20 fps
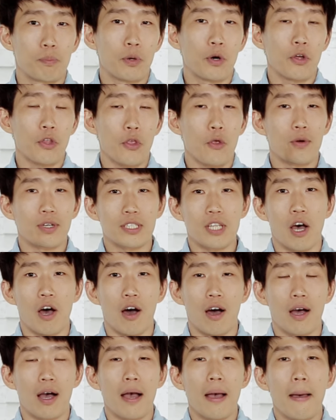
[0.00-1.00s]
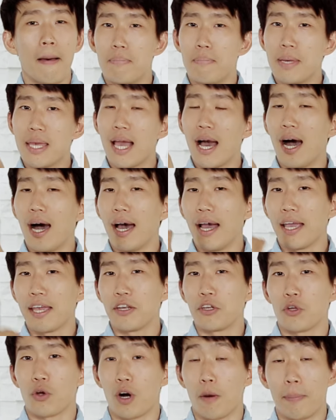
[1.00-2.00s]
put your tongue
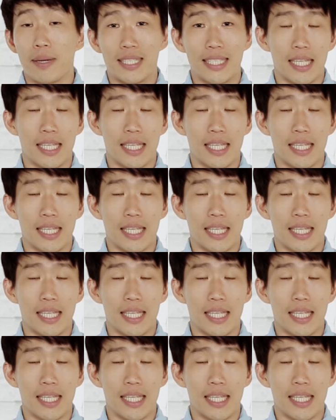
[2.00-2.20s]
behind your upper